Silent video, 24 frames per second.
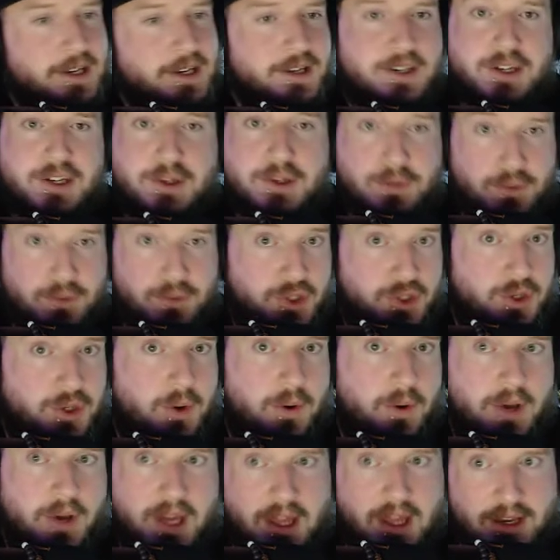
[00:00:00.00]
you know
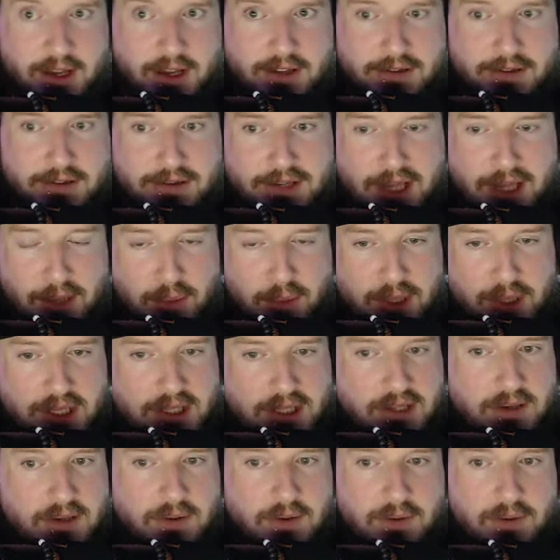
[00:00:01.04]
joy and entertainment
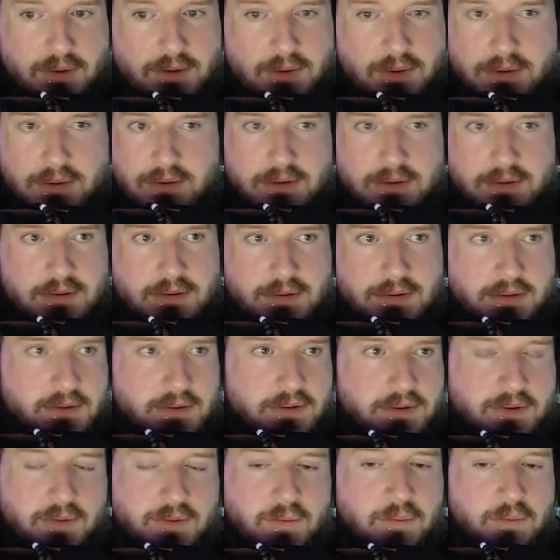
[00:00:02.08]
to
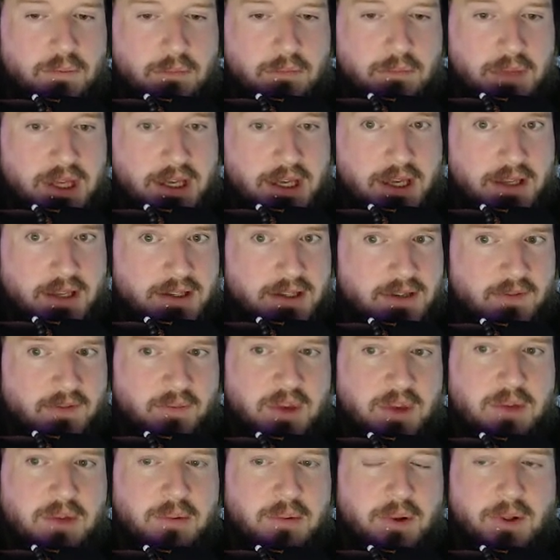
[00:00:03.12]
millions of
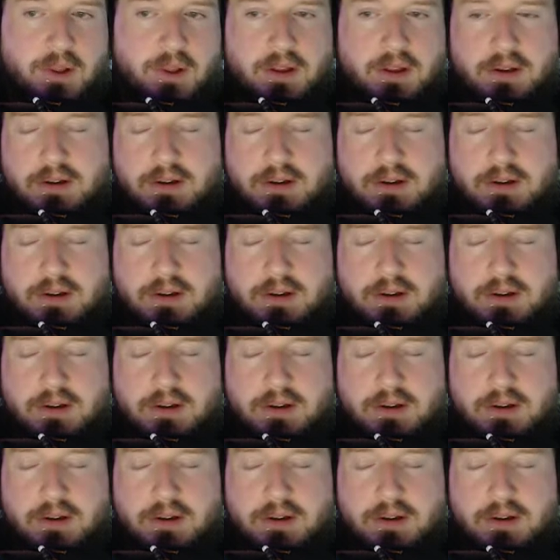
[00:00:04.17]
people.